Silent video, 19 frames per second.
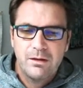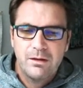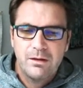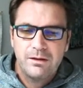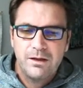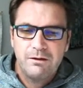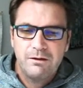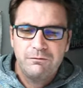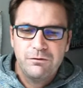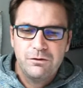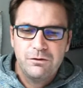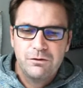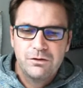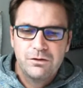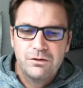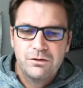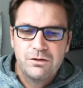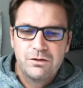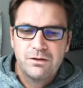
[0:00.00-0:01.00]
If you
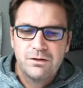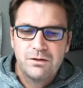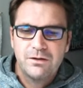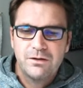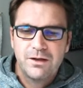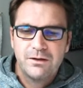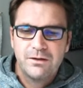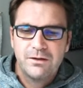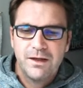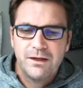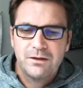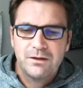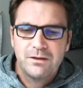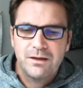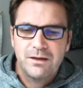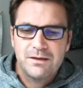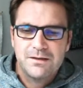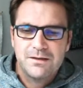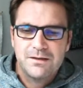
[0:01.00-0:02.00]
tick that
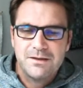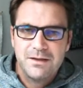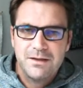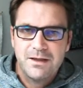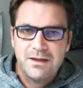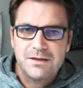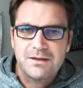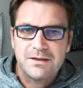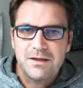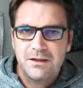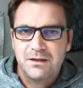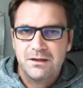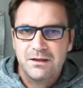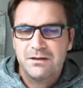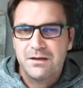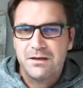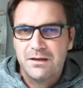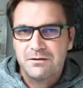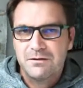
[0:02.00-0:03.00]
as yes and
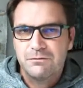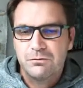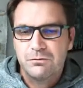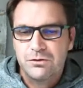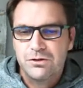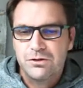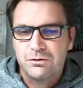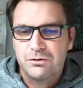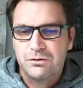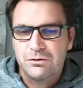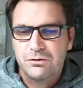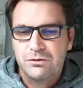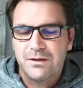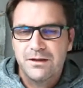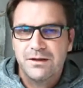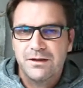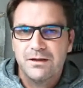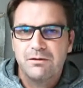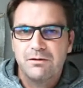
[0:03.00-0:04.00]
it is for children,
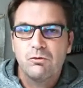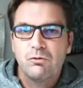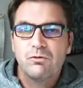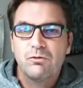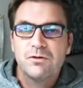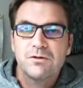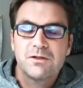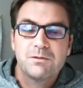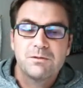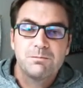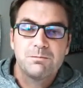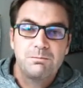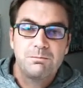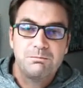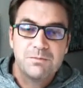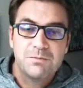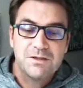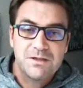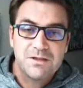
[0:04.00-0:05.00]
then it will
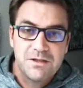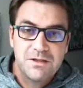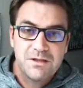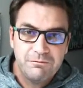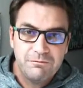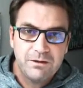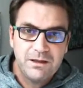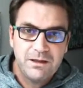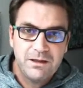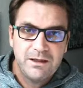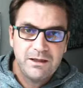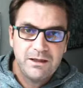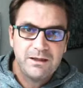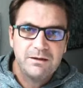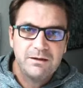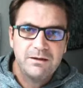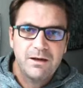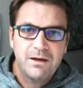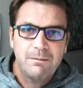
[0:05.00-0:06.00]
specifically
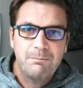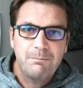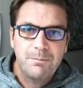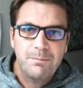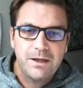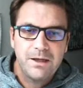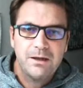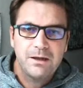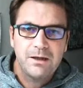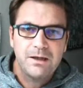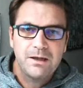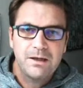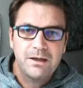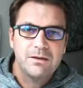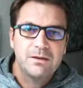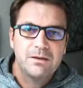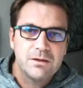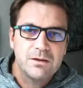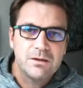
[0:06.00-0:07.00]
appear in
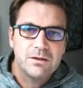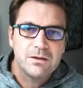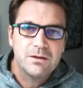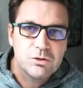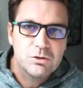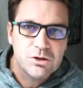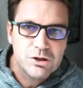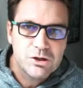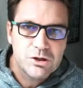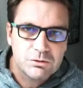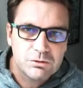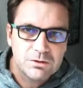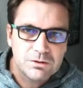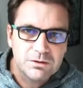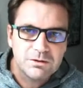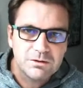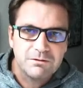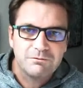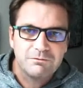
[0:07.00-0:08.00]
more
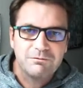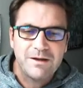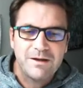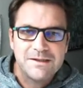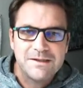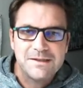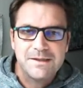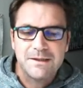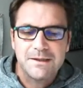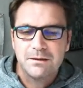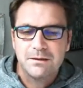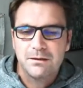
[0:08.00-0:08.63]
children-facing